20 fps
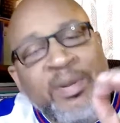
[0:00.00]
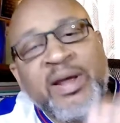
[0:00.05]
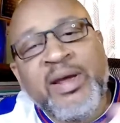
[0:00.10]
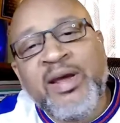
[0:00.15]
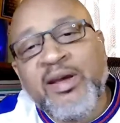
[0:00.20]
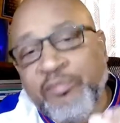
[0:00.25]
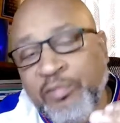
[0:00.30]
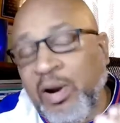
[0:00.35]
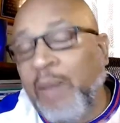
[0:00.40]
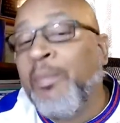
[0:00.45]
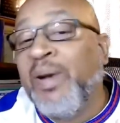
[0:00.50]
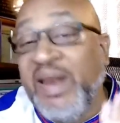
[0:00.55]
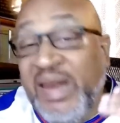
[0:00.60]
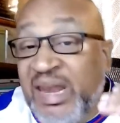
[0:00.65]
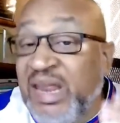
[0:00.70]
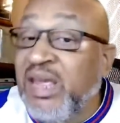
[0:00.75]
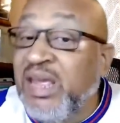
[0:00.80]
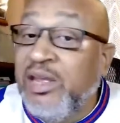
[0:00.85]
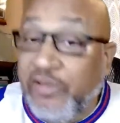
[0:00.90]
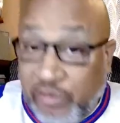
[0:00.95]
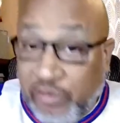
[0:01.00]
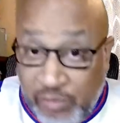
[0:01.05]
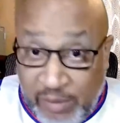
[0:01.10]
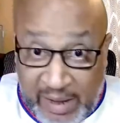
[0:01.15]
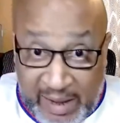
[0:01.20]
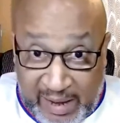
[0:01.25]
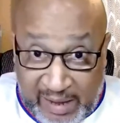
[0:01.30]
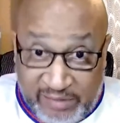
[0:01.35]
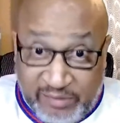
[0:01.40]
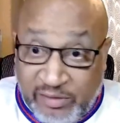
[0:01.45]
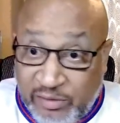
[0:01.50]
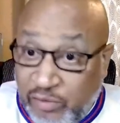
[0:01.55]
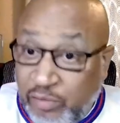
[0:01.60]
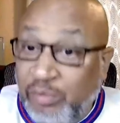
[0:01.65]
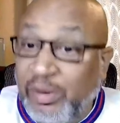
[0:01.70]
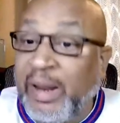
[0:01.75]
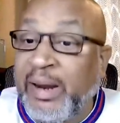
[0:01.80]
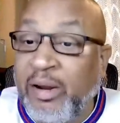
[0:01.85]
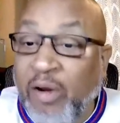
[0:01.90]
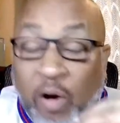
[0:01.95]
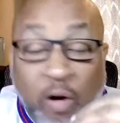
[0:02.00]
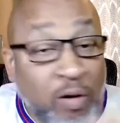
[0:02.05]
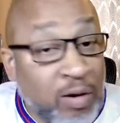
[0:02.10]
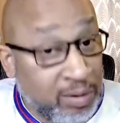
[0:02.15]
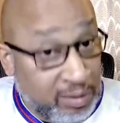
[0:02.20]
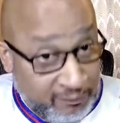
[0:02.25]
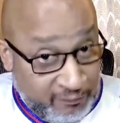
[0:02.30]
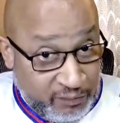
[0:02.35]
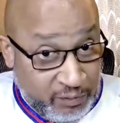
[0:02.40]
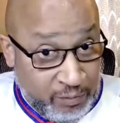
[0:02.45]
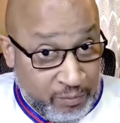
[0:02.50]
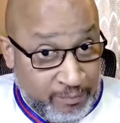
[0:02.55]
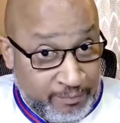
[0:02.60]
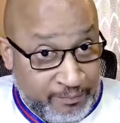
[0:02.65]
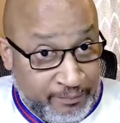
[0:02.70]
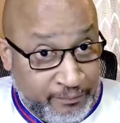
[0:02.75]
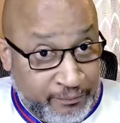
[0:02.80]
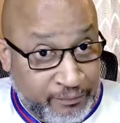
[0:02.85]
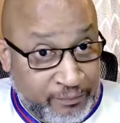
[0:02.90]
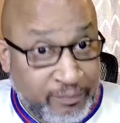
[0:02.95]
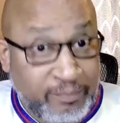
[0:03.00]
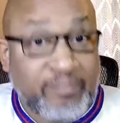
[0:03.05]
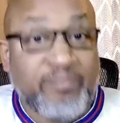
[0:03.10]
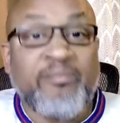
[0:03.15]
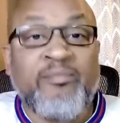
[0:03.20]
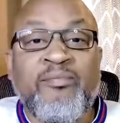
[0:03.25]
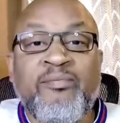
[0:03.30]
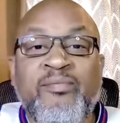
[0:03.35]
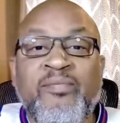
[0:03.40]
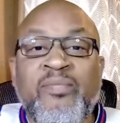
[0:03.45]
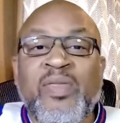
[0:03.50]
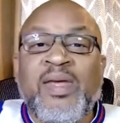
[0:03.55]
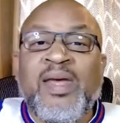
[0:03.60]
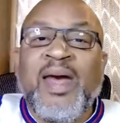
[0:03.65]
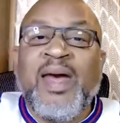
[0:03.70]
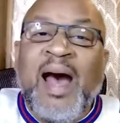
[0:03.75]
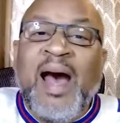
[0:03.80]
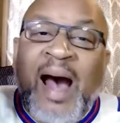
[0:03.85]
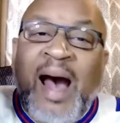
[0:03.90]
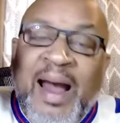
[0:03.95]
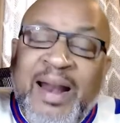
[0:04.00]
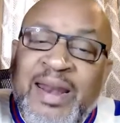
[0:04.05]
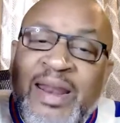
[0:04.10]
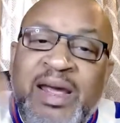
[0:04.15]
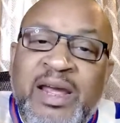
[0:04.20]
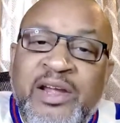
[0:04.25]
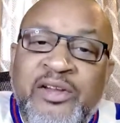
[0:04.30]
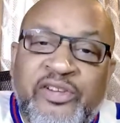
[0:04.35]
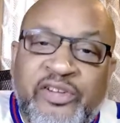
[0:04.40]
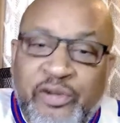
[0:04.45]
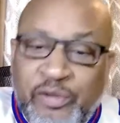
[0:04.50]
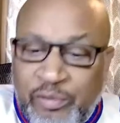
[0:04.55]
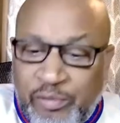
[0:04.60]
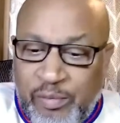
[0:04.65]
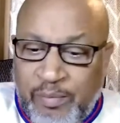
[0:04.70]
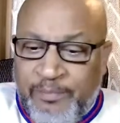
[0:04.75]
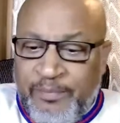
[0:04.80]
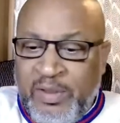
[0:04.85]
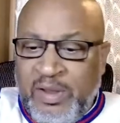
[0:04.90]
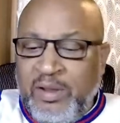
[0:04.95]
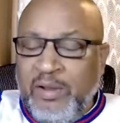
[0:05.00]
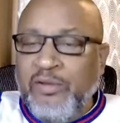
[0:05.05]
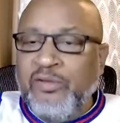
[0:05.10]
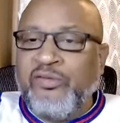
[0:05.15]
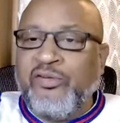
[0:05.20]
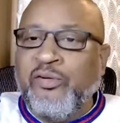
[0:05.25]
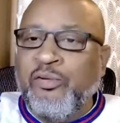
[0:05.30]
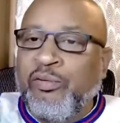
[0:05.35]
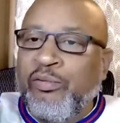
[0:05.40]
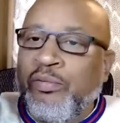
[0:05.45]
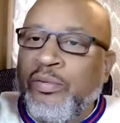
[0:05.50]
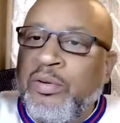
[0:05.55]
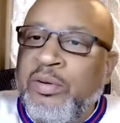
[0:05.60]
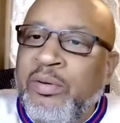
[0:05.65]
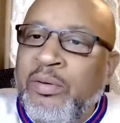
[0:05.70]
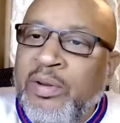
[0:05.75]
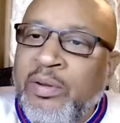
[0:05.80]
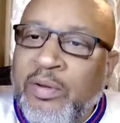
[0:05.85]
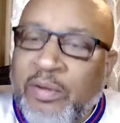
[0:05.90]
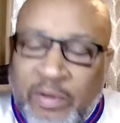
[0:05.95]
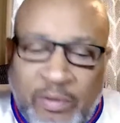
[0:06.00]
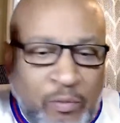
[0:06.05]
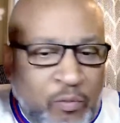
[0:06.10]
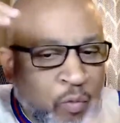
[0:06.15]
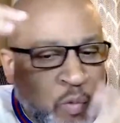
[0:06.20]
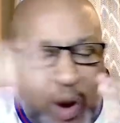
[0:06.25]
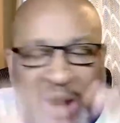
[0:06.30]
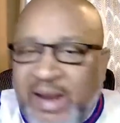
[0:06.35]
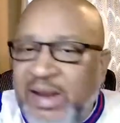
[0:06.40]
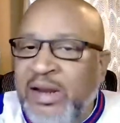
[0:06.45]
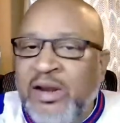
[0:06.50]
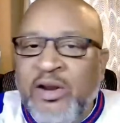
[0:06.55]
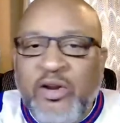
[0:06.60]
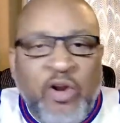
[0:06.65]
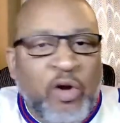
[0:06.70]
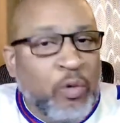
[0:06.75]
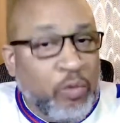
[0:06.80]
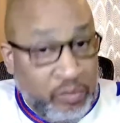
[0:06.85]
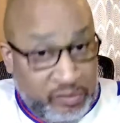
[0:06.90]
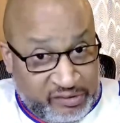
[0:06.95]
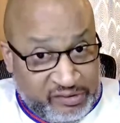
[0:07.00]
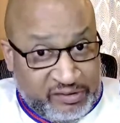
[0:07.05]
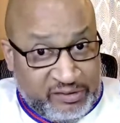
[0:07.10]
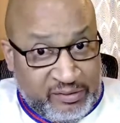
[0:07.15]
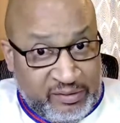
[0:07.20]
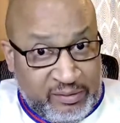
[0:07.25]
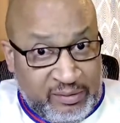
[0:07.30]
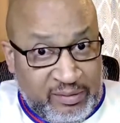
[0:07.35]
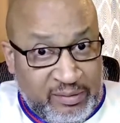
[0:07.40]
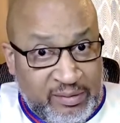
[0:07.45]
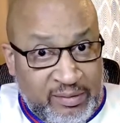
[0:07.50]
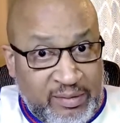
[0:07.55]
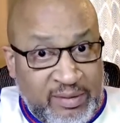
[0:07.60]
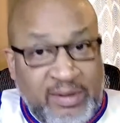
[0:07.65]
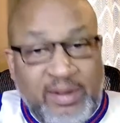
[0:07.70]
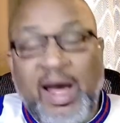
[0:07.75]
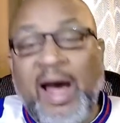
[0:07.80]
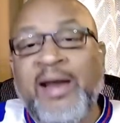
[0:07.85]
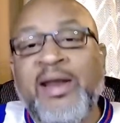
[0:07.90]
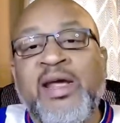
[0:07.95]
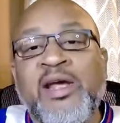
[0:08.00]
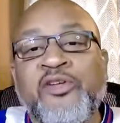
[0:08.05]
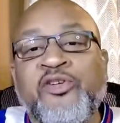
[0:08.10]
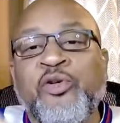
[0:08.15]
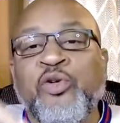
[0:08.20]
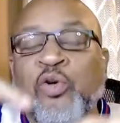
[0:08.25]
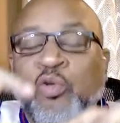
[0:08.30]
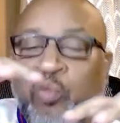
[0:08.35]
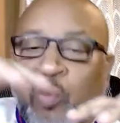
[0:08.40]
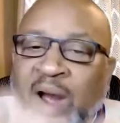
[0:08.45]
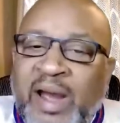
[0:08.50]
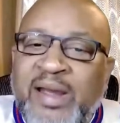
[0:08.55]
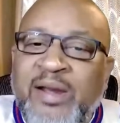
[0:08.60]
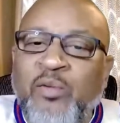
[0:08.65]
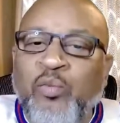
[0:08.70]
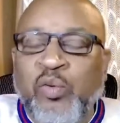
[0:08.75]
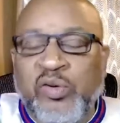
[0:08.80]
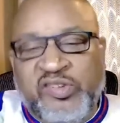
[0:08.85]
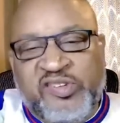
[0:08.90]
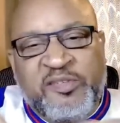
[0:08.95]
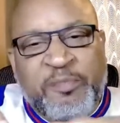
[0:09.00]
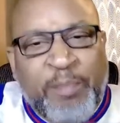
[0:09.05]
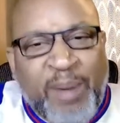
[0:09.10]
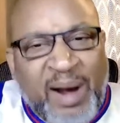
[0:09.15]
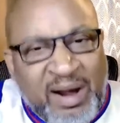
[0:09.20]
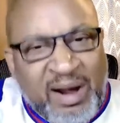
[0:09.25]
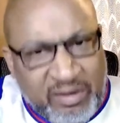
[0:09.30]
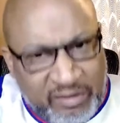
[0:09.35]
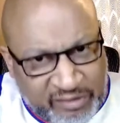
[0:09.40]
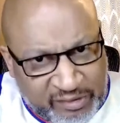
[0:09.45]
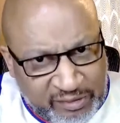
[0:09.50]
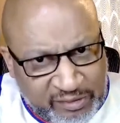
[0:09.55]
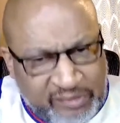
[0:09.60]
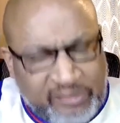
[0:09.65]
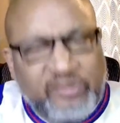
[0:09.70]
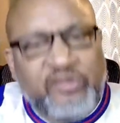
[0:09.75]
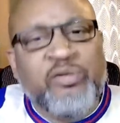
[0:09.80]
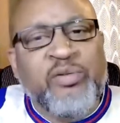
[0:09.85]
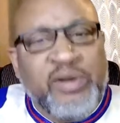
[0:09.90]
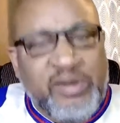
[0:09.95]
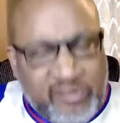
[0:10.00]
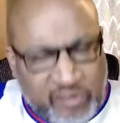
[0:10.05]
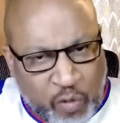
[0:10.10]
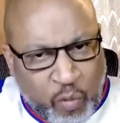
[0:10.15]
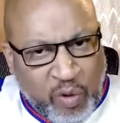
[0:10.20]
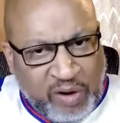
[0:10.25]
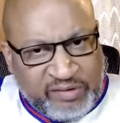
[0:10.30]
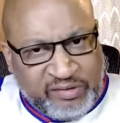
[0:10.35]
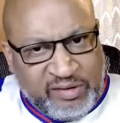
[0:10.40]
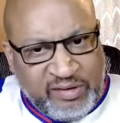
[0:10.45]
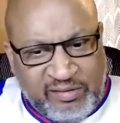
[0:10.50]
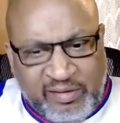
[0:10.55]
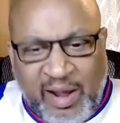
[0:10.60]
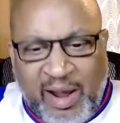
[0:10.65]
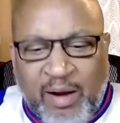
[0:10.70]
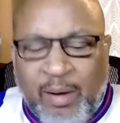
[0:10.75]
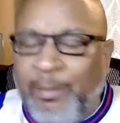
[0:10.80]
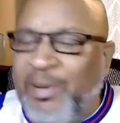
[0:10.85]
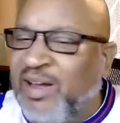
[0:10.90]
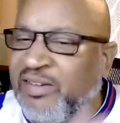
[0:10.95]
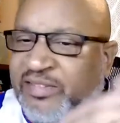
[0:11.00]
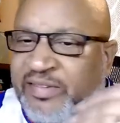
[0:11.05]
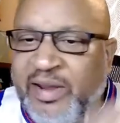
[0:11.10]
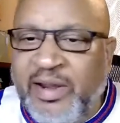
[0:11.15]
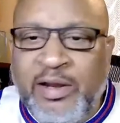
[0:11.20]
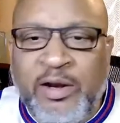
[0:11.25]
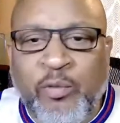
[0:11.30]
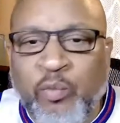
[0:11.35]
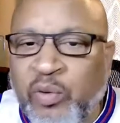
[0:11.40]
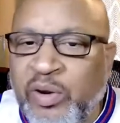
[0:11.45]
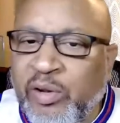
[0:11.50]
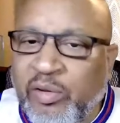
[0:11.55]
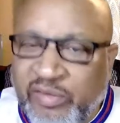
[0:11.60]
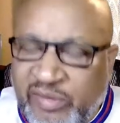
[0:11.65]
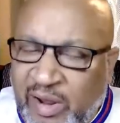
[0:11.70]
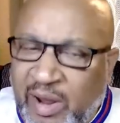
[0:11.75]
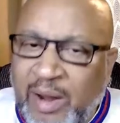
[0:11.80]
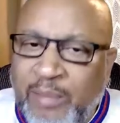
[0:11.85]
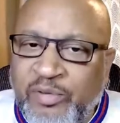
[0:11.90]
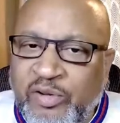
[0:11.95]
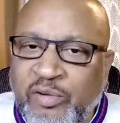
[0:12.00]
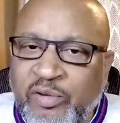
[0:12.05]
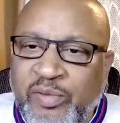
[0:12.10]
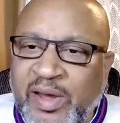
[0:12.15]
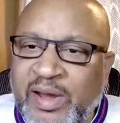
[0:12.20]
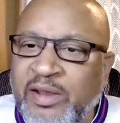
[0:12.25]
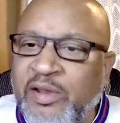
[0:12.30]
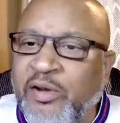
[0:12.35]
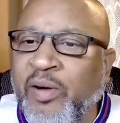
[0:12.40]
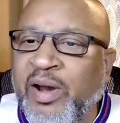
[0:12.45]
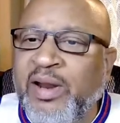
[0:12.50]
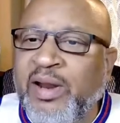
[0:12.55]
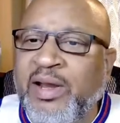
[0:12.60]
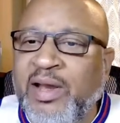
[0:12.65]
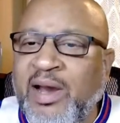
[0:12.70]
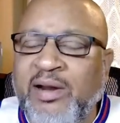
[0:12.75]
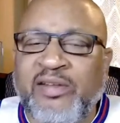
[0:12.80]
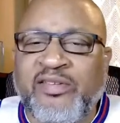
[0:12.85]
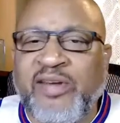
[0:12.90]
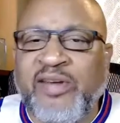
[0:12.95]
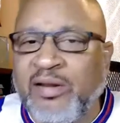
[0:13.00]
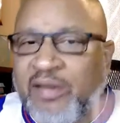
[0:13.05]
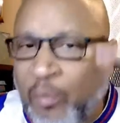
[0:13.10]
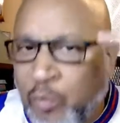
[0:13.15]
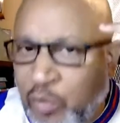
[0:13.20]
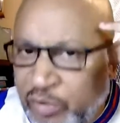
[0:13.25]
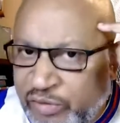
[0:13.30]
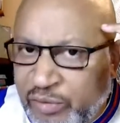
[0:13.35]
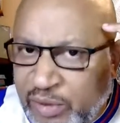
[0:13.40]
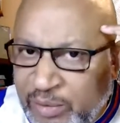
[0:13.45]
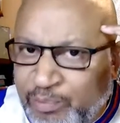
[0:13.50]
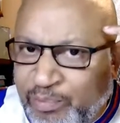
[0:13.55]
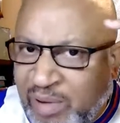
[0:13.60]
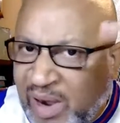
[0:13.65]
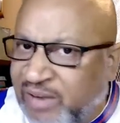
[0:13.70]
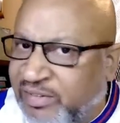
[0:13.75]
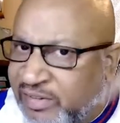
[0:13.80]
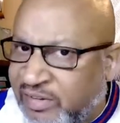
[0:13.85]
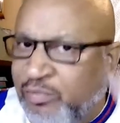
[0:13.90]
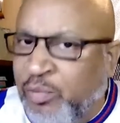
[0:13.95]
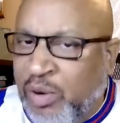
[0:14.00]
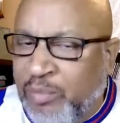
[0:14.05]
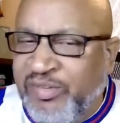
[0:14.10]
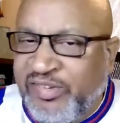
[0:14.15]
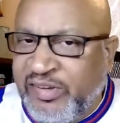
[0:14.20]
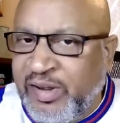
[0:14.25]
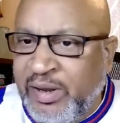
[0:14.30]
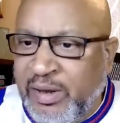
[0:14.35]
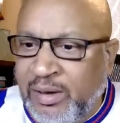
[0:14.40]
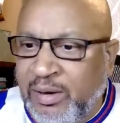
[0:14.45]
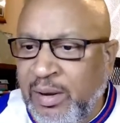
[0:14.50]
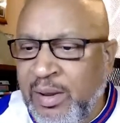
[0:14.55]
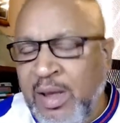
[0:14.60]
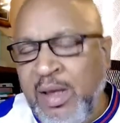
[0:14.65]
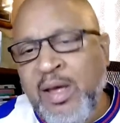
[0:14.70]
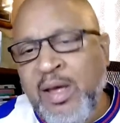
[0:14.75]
Here's what I'm gonna need you guys to do, like all of you. I need you to write notes. I need you to write responses to these questions. Now, I'm not saying in real time do that. You don't have that kind of time. I want you to process what I'm saying.